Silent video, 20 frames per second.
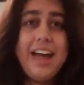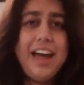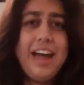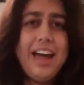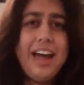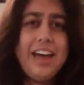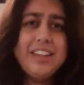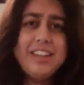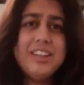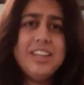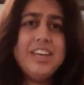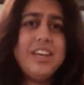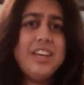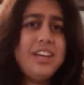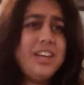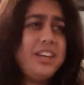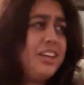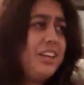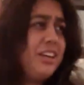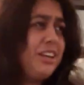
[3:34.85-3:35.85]
and
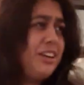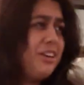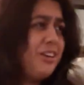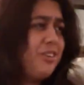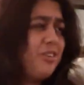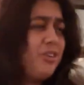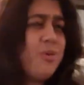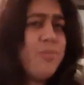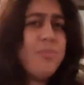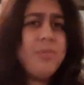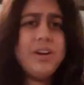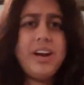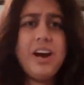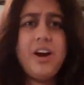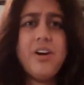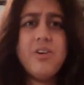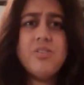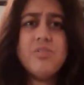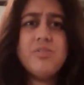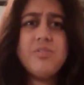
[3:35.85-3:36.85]
they roam
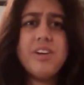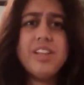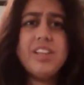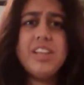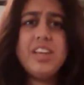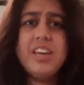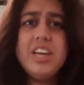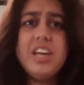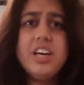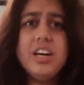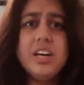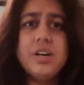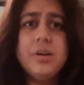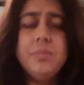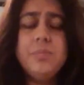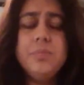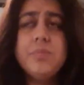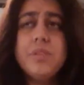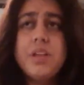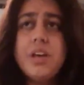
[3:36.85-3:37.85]
around when they hear
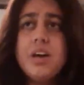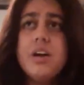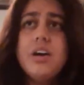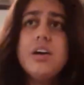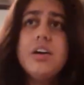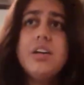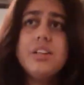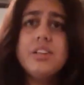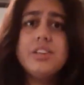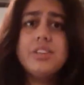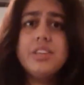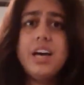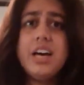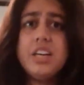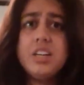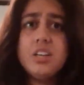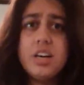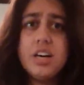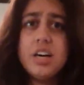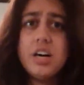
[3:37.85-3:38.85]

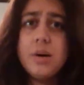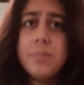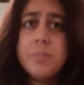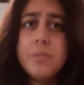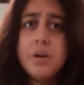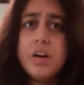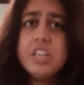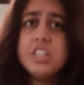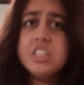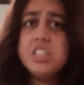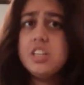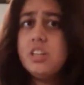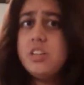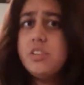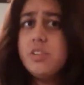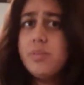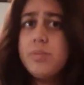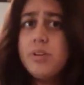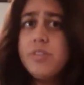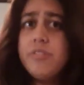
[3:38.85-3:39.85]
that a merchant
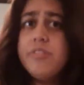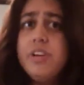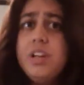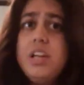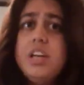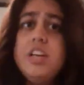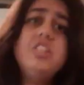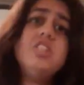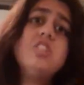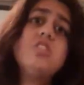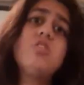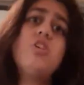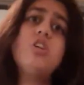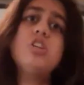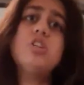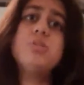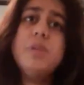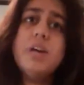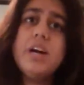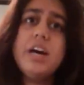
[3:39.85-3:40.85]
from the village is going
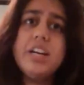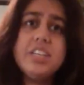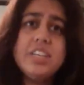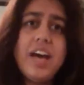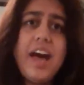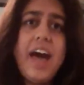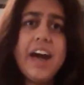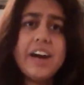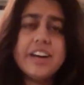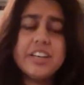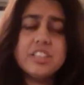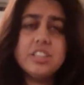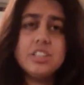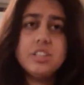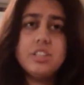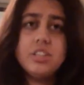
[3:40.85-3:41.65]
to be attacked.